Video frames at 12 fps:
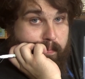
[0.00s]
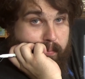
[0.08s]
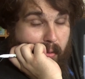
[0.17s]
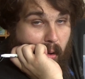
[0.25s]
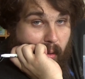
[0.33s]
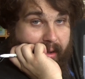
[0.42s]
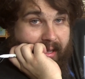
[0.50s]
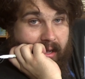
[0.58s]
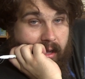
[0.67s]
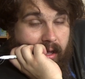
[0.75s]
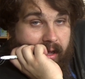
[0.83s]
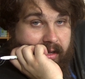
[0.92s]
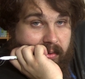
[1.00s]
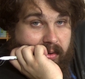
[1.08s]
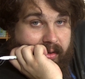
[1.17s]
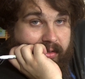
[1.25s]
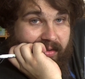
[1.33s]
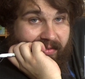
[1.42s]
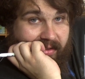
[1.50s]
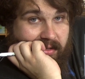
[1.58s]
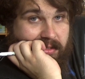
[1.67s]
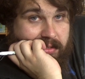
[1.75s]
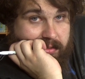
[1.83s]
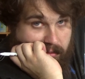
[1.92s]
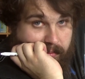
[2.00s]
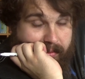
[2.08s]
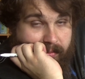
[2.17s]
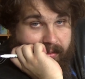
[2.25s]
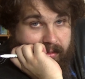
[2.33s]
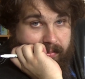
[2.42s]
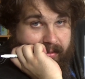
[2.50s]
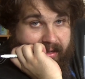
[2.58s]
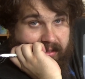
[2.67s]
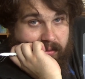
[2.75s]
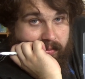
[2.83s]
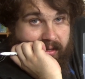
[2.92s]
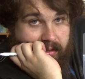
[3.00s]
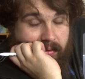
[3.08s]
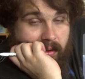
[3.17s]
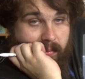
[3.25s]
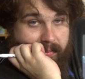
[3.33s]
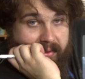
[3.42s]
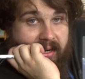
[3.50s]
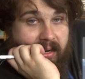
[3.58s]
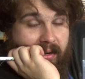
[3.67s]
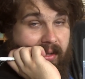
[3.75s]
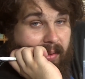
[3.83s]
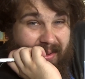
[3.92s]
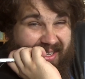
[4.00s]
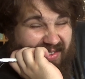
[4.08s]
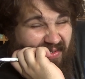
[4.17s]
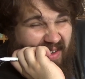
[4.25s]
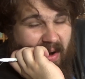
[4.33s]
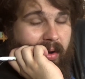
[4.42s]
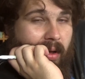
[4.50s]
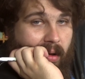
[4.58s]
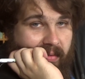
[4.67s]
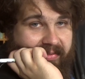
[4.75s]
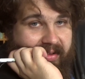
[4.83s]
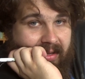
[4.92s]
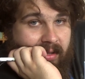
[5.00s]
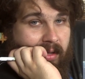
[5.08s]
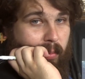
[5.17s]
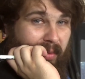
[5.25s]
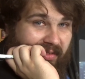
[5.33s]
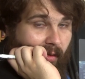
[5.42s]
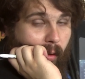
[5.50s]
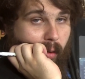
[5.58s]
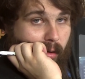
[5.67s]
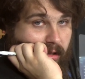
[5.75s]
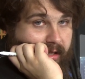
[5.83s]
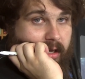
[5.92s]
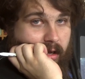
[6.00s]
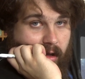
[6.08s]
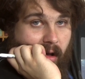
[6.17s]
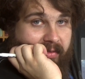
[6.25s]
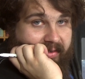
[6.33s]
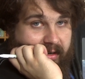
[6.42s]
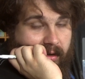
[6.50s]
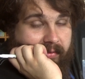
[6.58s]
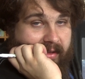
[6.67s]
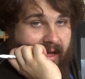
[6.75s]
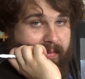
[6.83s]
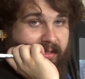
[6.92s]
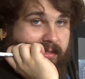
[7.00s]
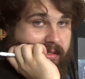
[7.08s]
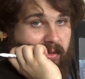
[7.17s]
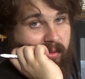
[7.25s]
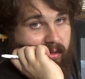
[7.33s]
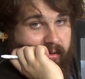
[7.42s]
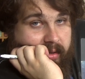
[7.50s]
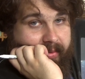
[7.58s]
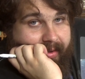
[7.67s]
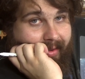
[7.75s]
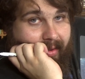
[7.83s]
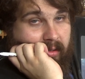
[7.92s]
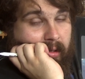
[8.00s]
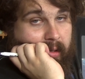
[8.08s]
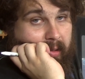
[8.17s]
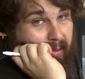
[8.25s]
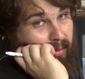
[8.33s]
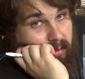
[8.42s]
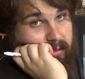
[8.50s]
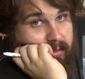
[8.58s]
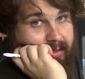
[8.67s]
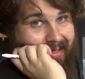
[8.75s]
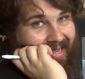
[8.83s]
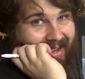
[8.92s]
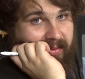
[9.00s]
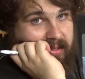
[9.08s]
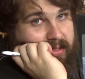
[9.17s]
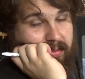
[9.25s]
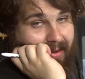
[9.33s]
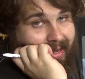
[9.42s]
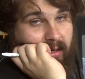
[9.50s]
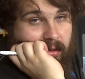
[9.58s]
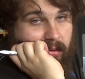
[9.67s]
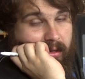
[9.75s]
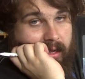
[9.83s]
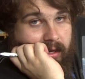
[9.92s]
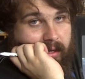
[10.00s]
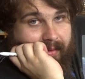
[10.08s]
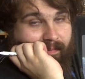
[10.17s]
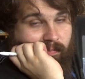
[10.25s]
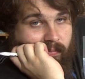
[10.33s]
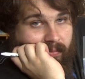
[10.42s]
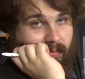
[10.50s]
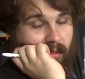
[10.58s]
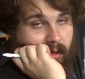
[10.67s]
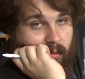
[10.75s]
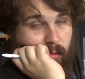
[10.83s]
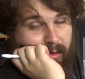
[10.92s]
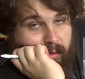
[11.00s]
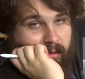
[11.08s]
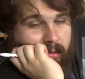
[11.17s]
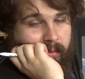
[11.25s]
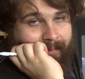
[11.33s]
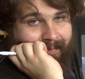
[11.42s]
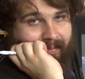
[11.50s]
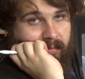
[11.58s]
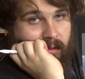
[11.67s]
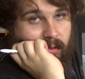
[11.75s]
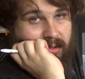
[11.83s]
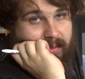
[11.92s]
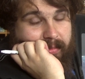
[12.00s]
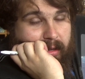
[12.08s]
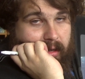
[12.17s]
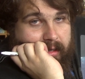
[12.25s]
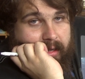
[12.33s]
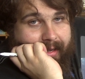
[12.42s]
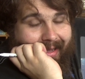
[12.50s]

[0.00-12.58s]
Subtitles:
boy, are you going to feel stupid when you play the radio operator. Because very often, with all the cacophony of Captain Sonar going on, all you can hear is Radio Gaga, or Goo Goo, or some Gaga